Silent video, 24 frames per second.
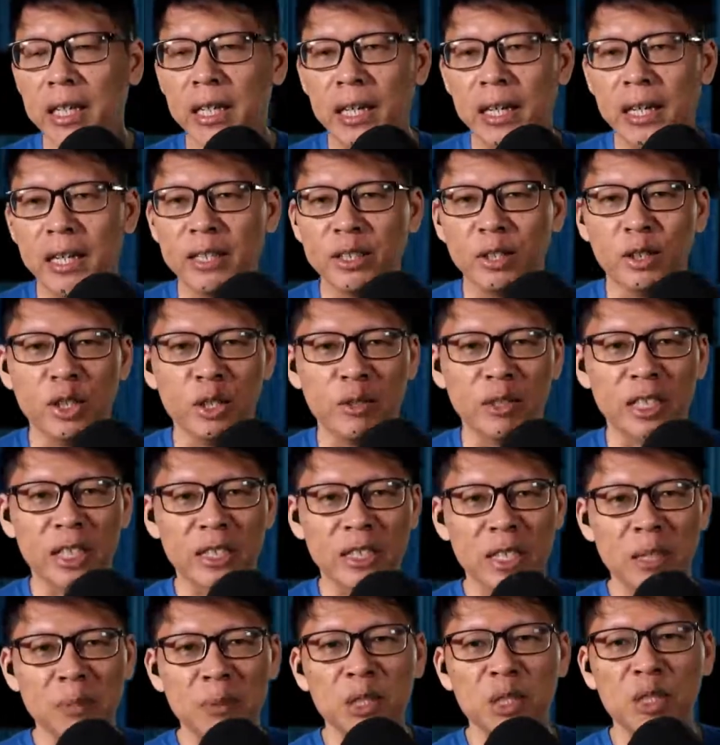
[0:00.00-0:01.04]
So he was
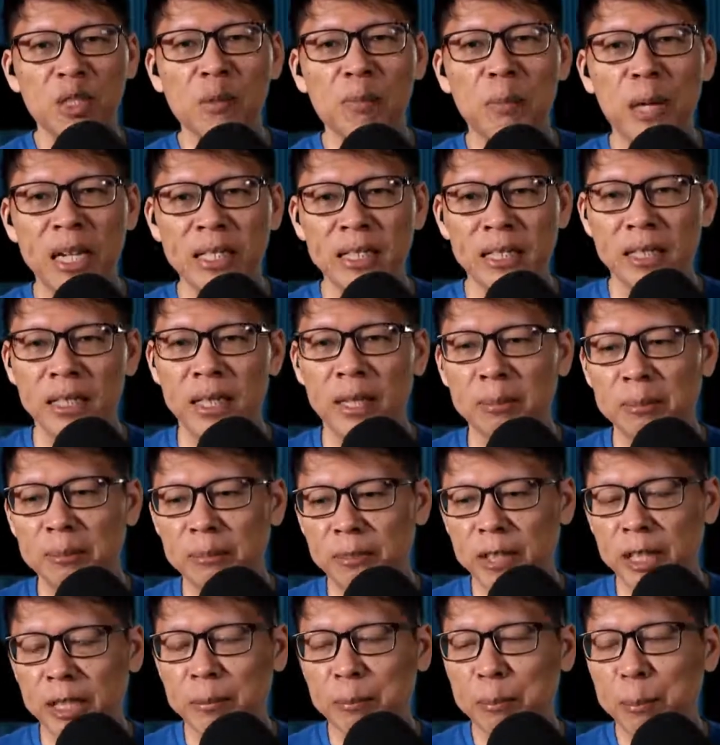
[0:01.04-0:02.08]
asking me to spice it up,
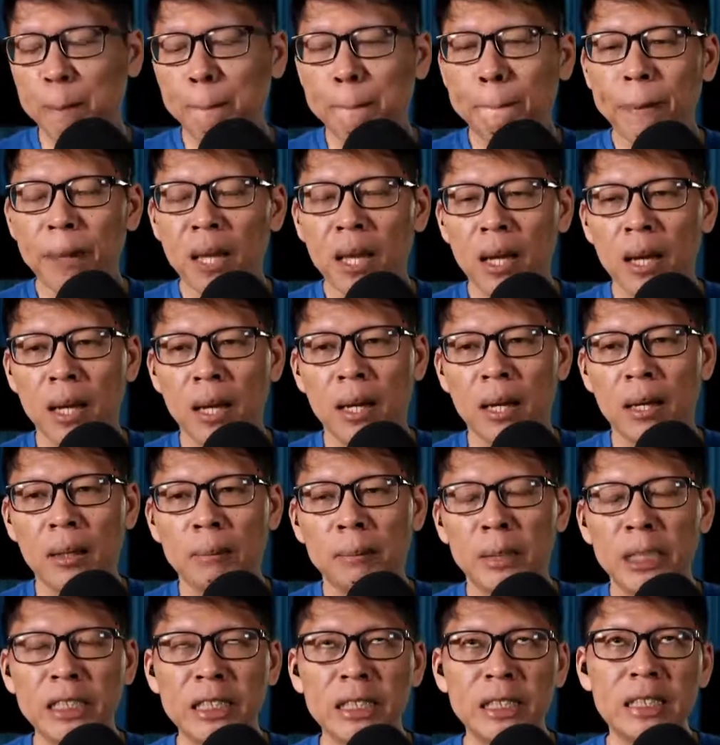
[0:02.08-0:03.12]
right?
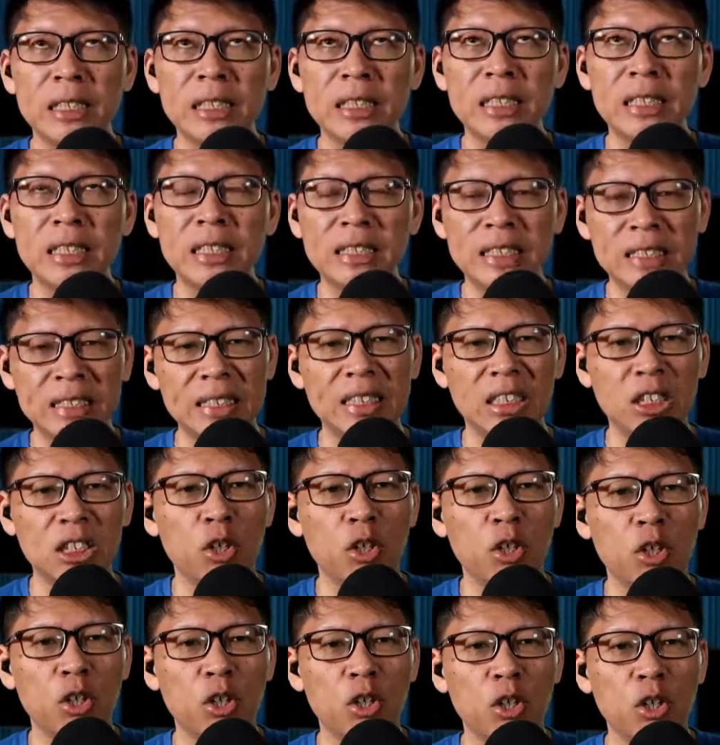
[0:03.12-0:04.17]
But this is not
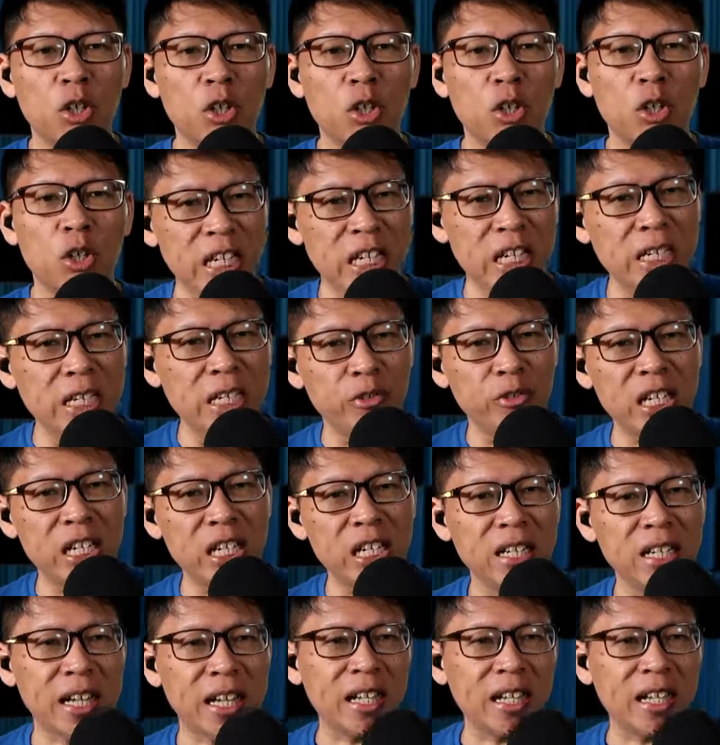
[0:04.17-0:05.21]
really that
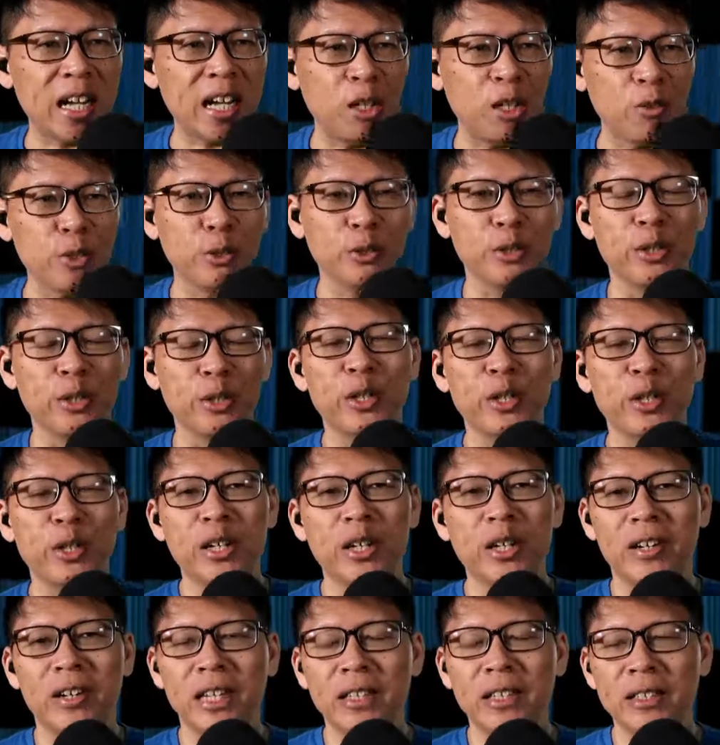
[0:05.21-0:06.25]
kind of show,
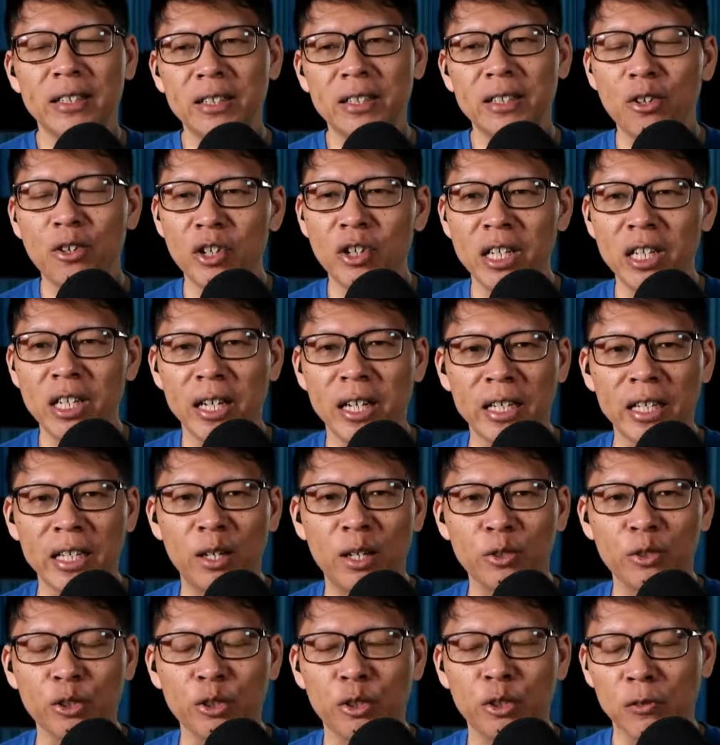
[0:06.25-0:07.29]
right? It's not really that kind of
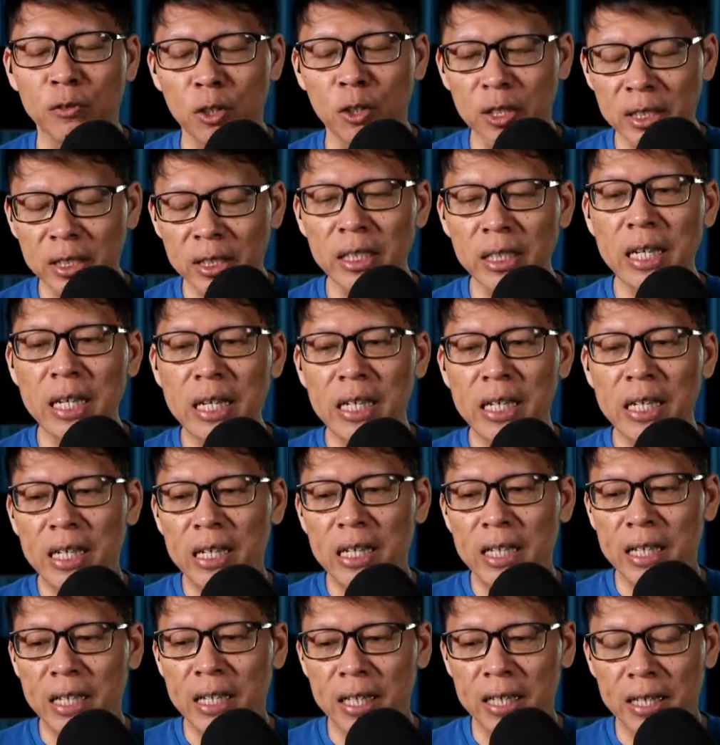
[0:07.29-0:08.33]
show. Of course,
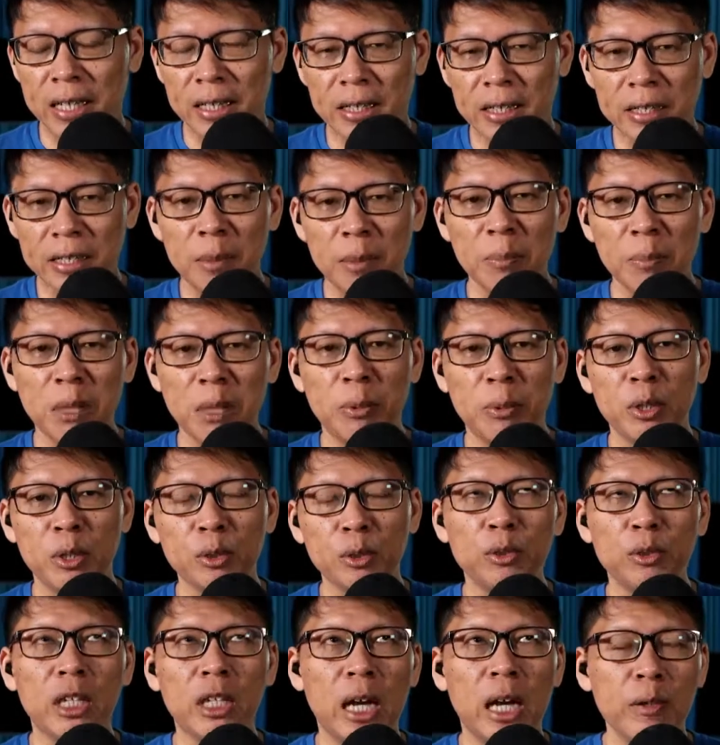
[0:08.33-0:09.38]
some people do
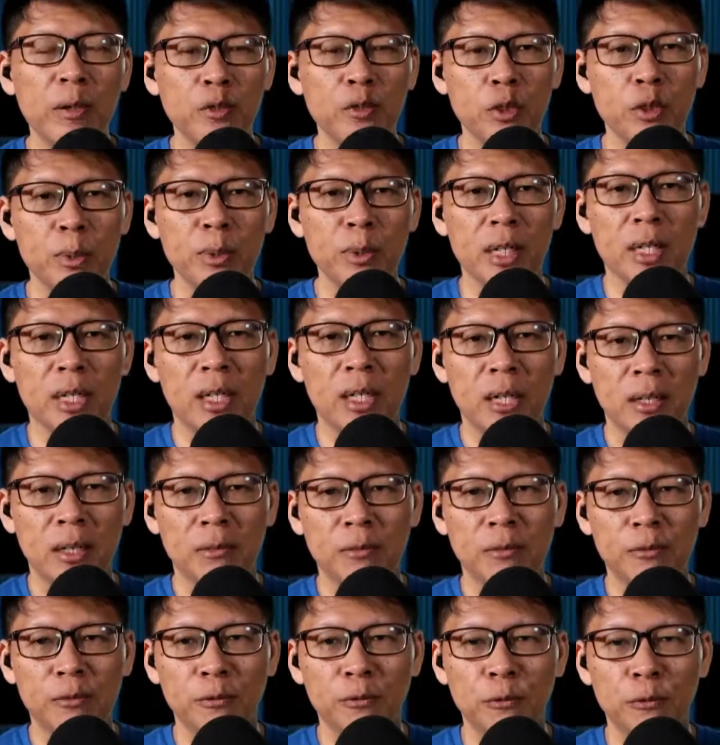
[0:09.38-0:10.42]
live streams that are
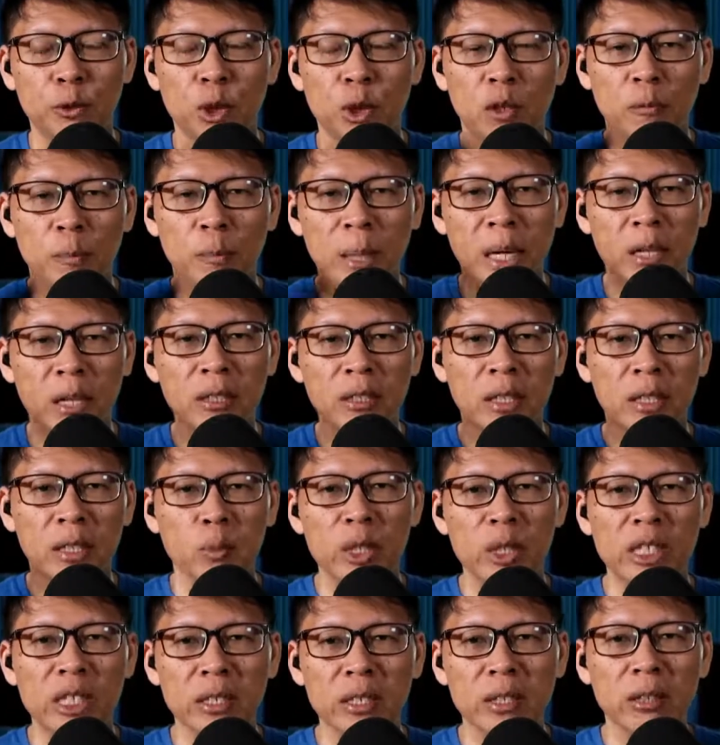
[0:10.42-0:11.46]
full of bells and
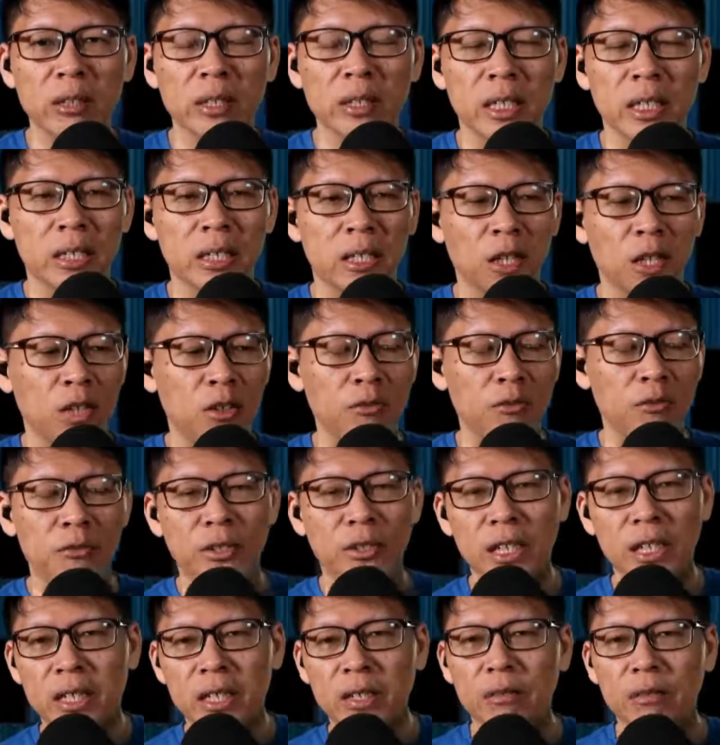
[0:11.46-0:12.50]
whistles and a lot of
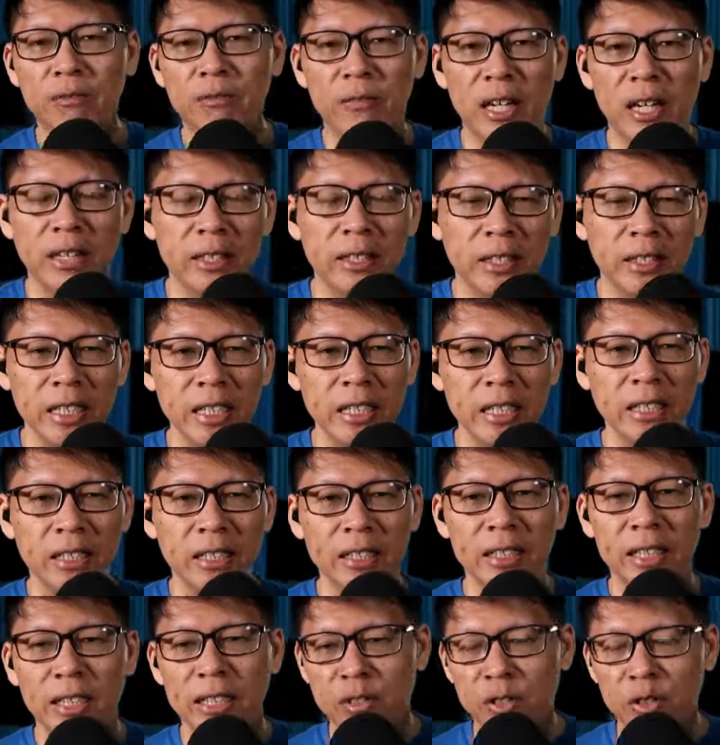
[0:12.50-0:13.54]
fun things
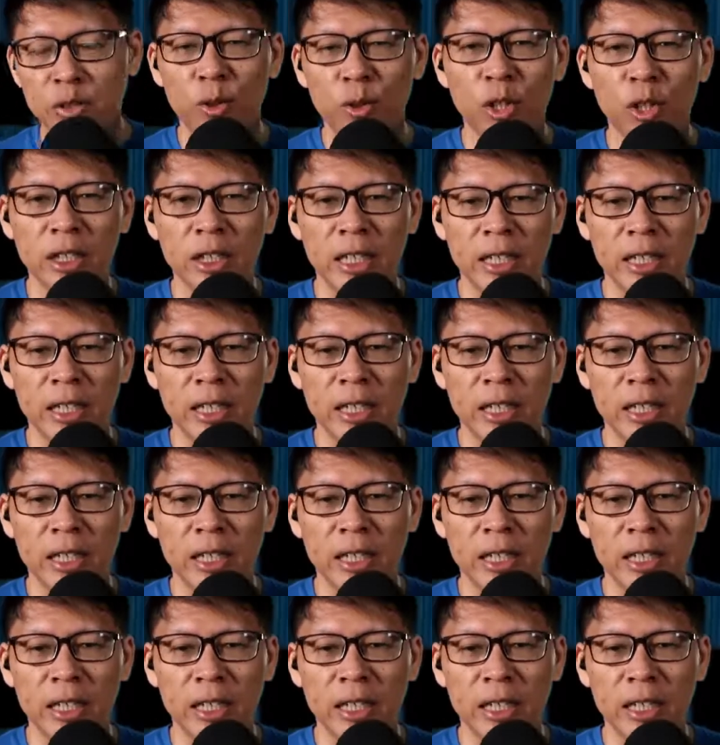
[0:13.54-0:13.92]
and so on.